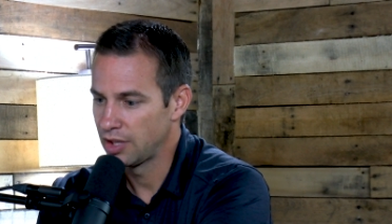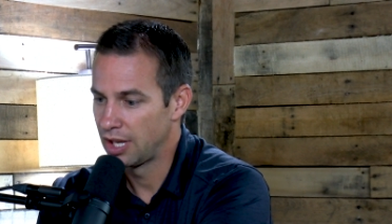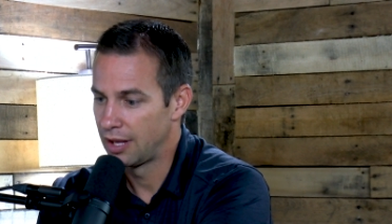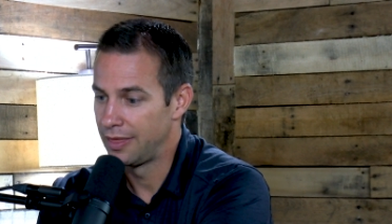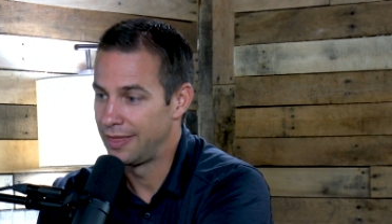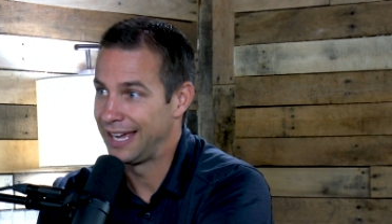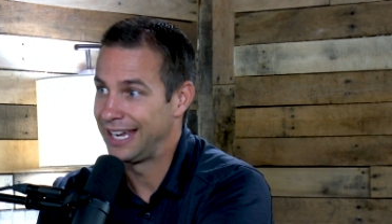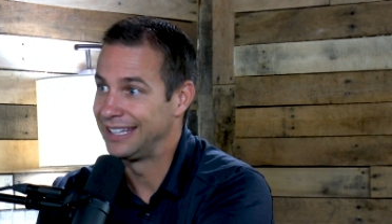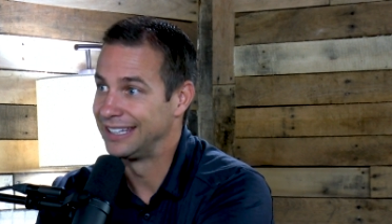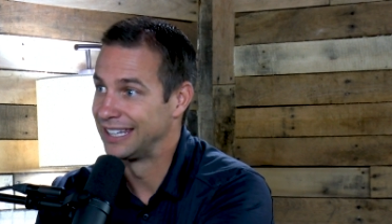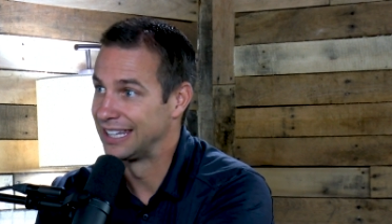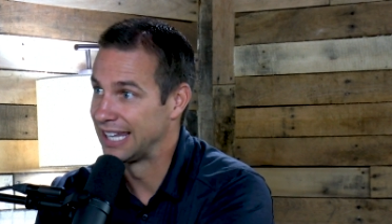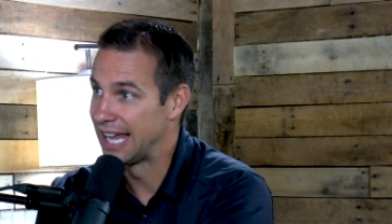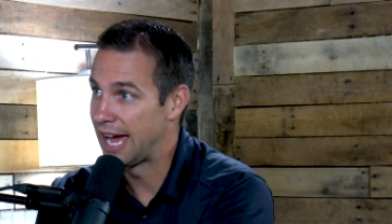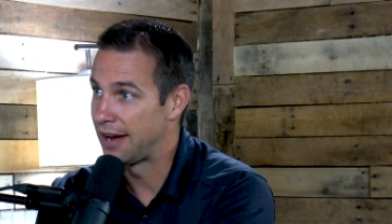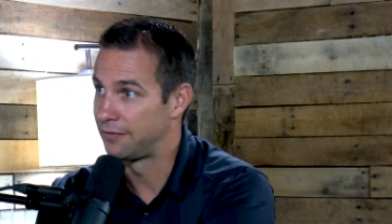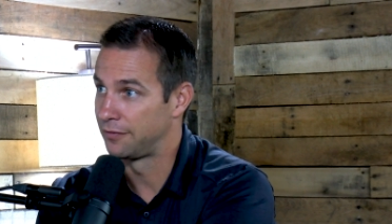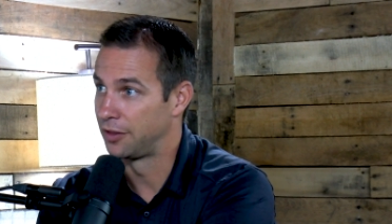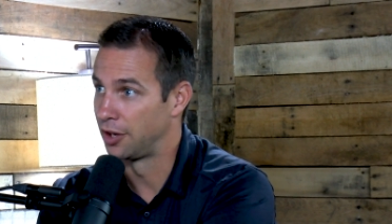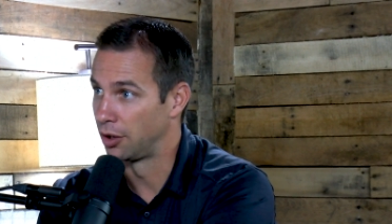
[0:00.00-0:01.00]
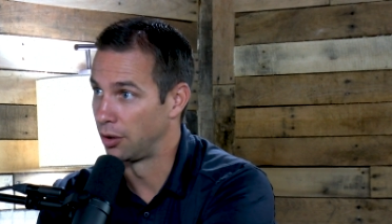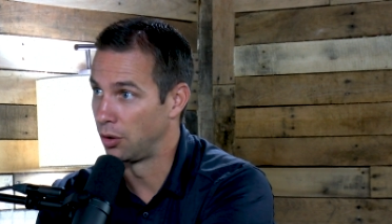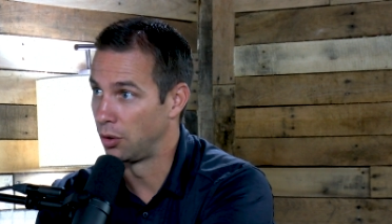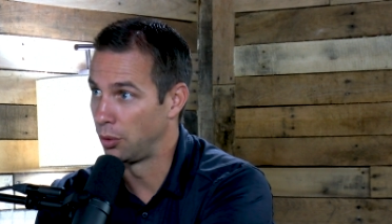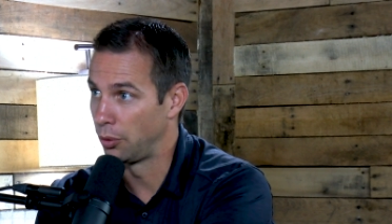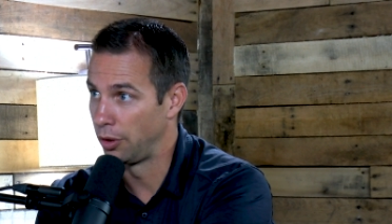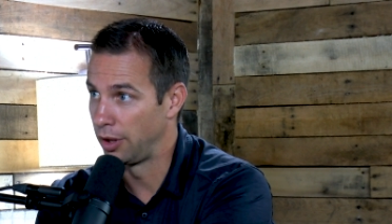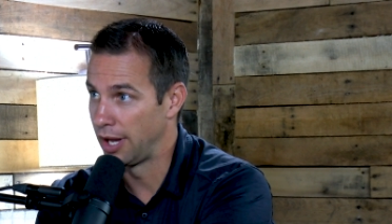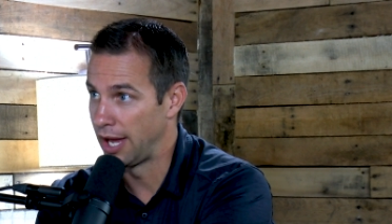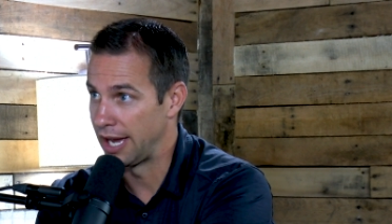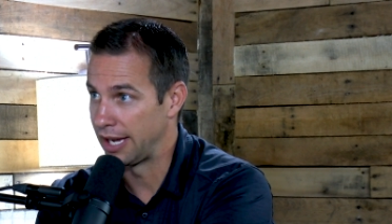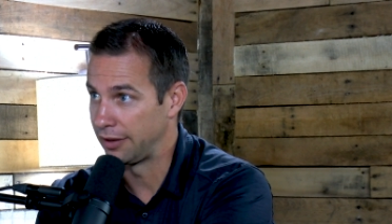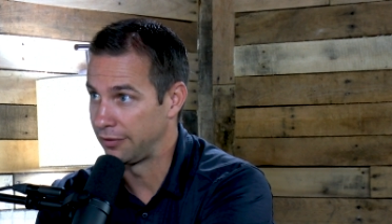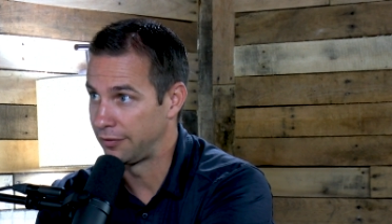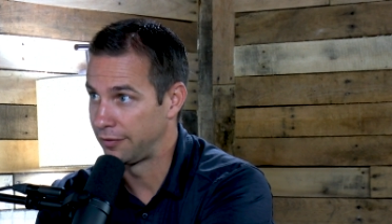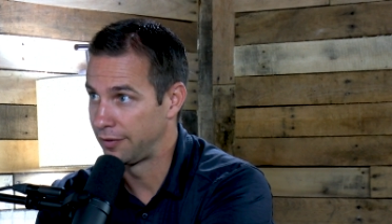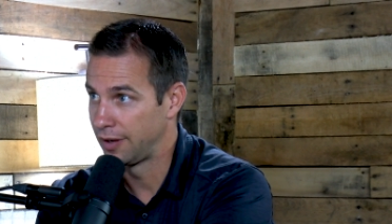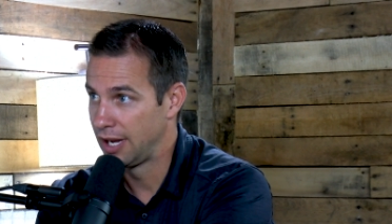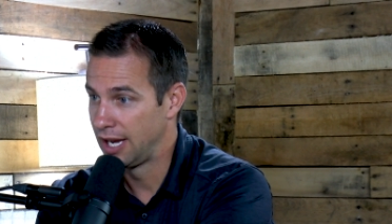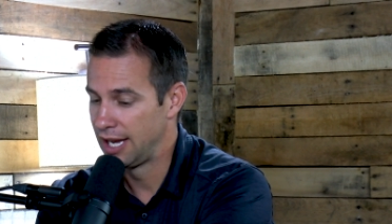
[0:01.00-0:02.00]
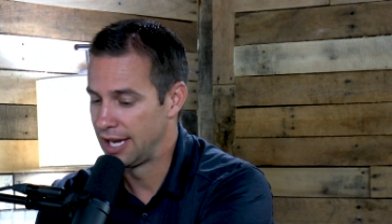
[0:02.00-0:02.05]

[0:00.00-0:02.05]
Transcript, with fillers: they left their old life.